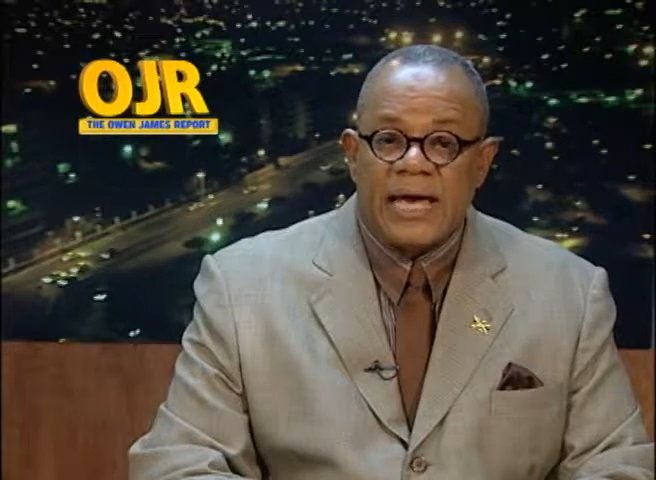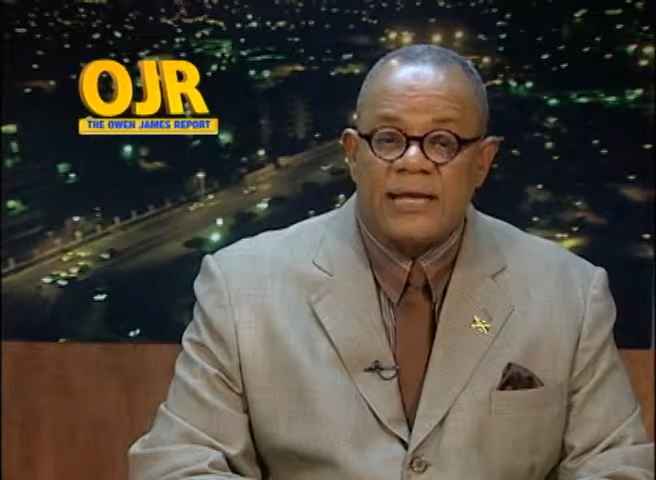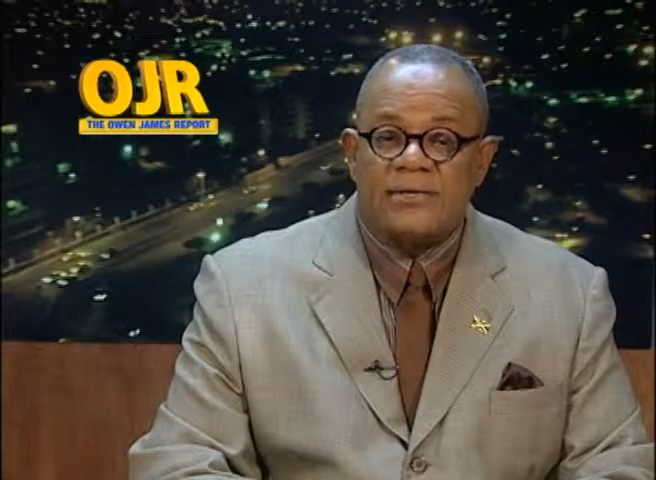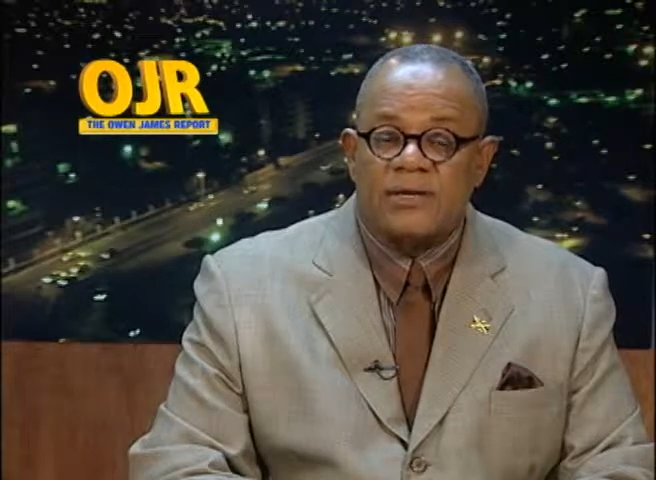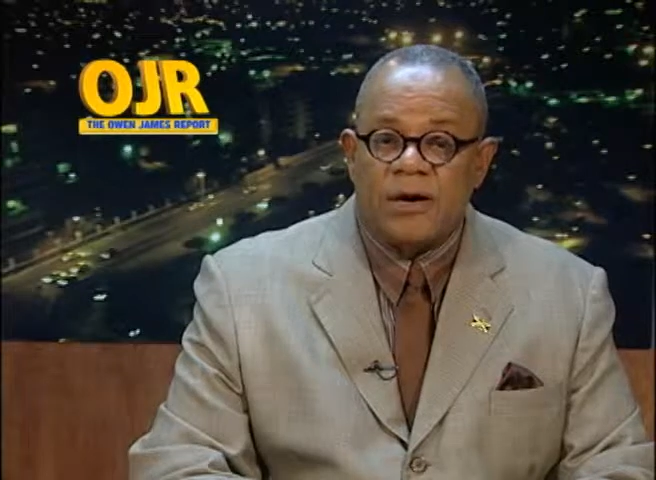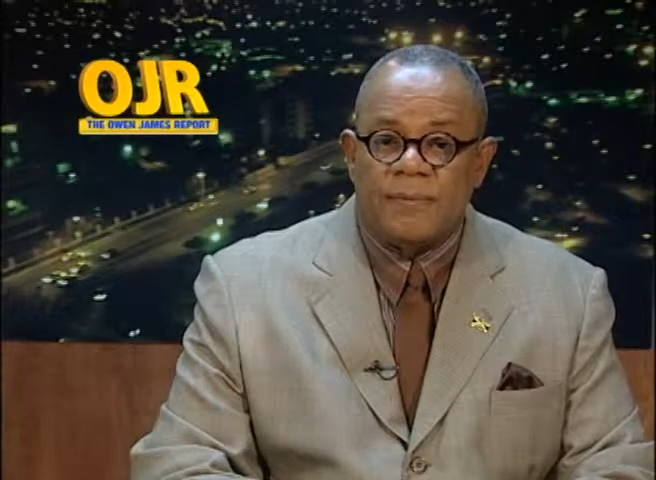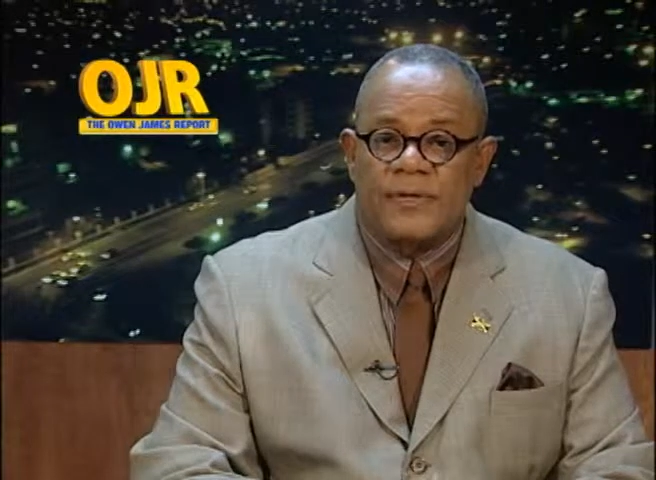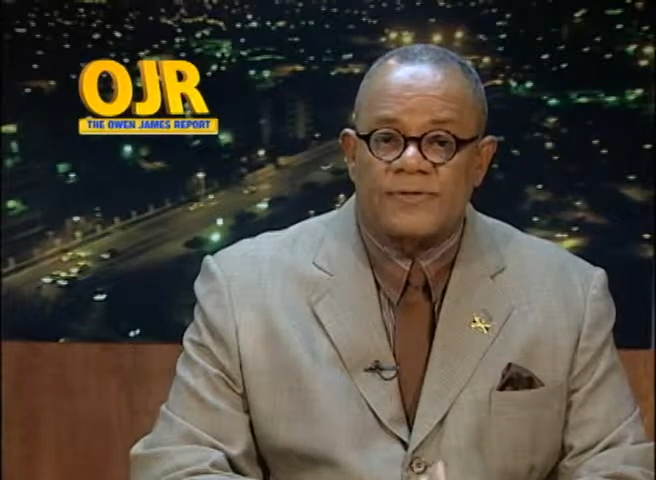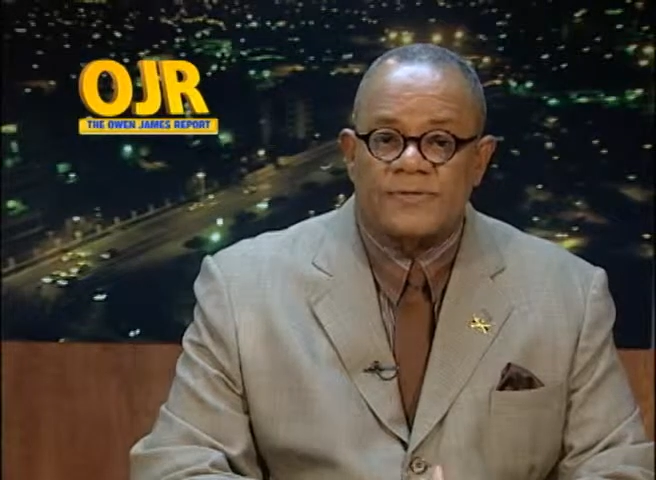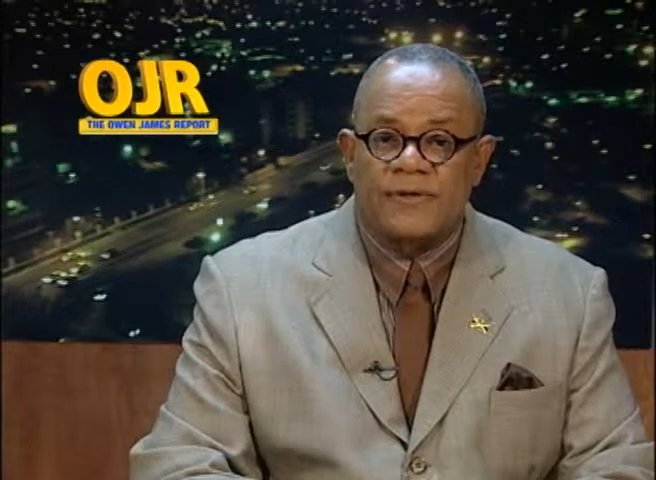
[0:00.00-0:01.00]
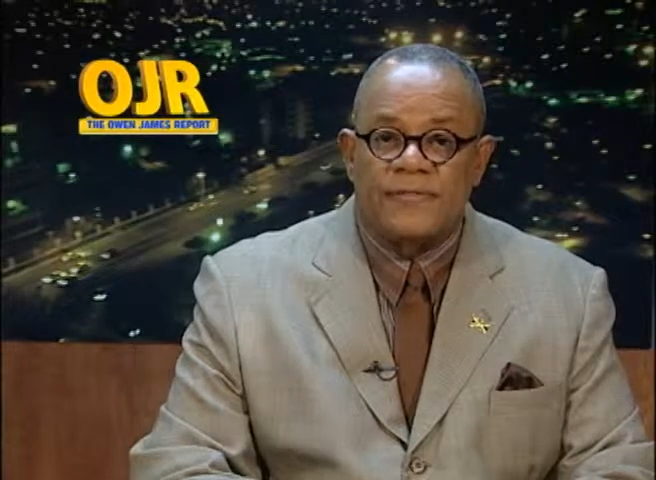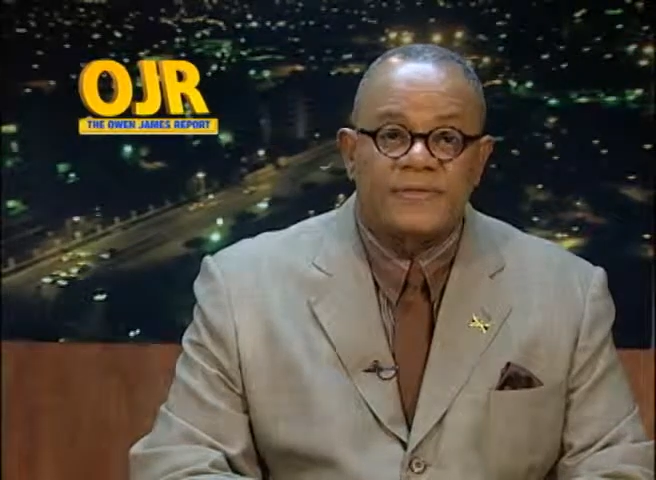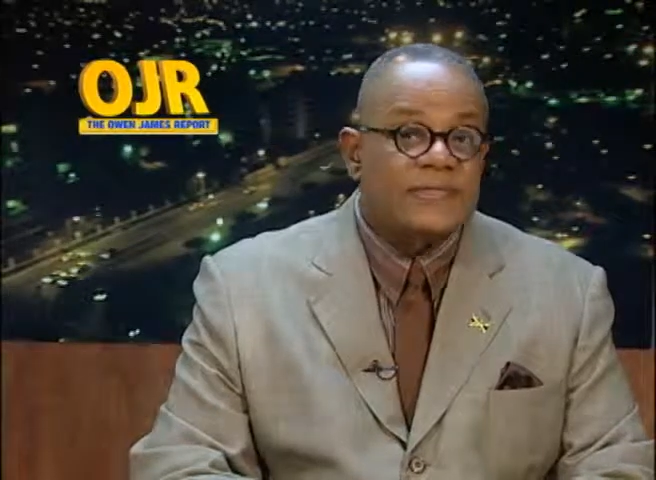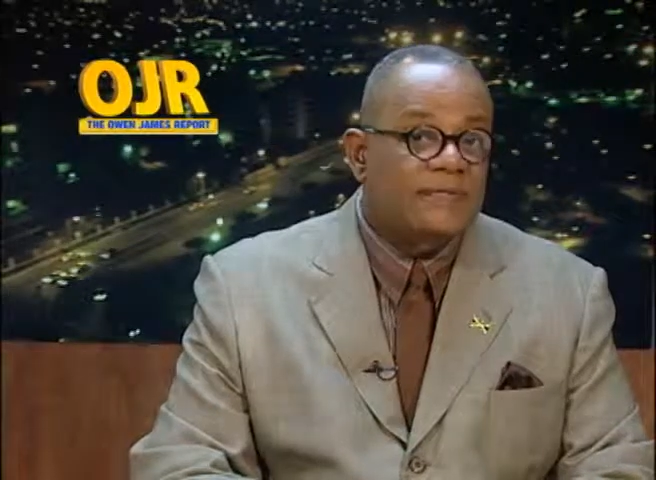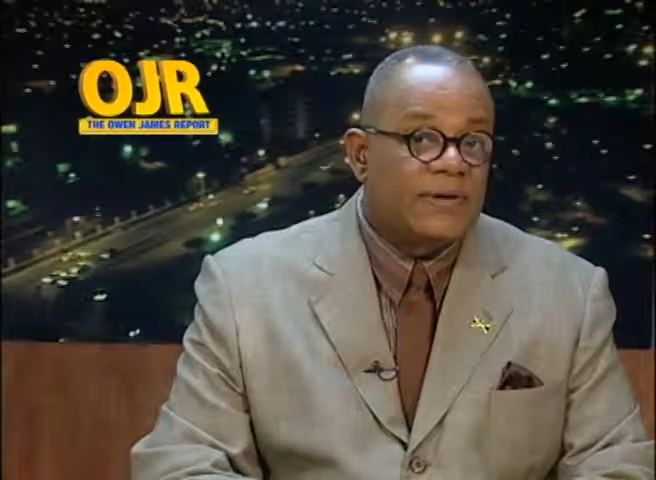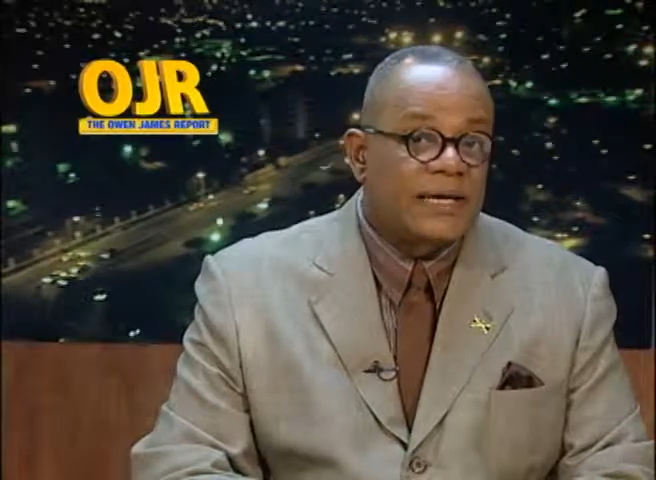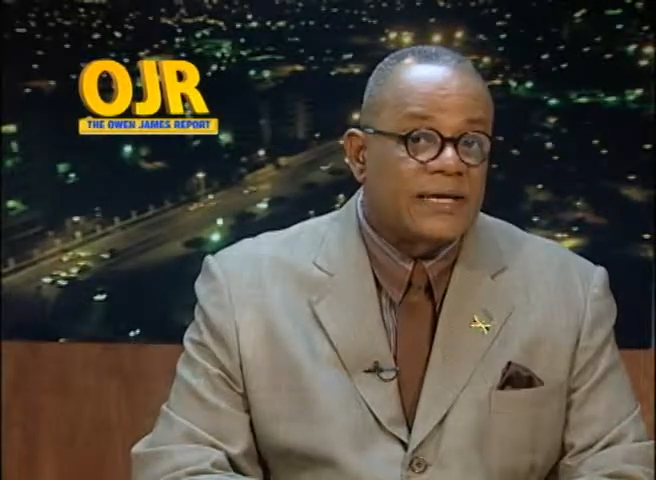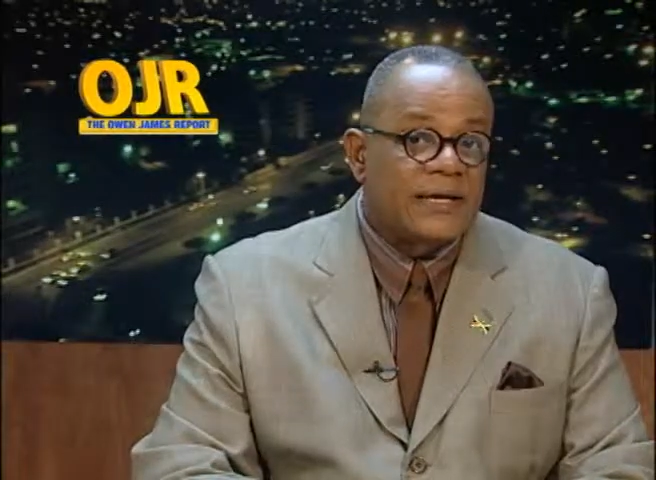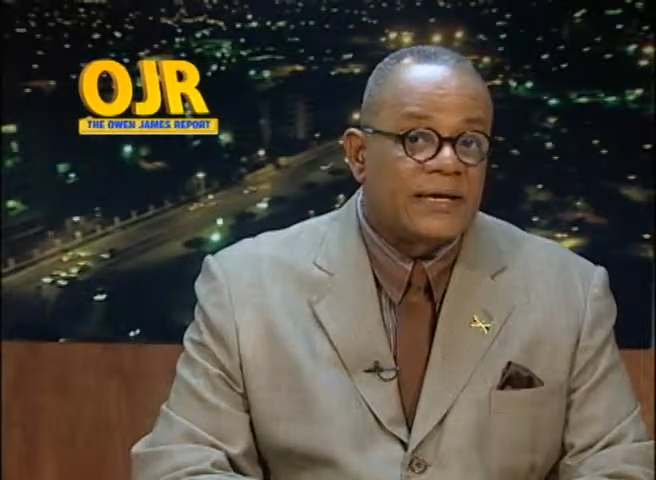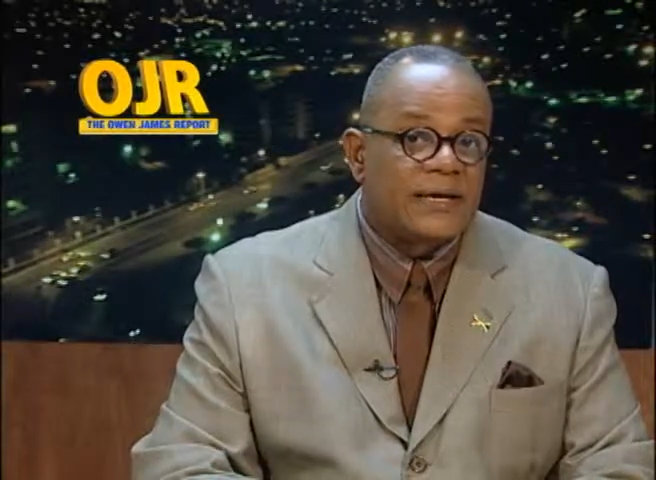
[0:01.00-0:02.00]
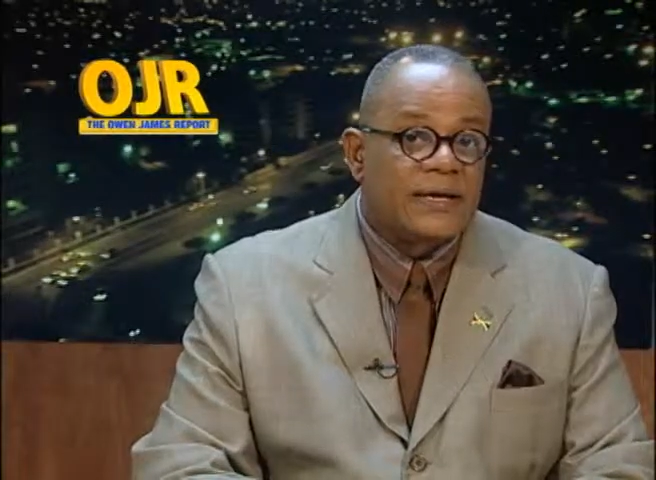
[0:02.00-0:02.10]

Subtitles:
and Commerce this evening.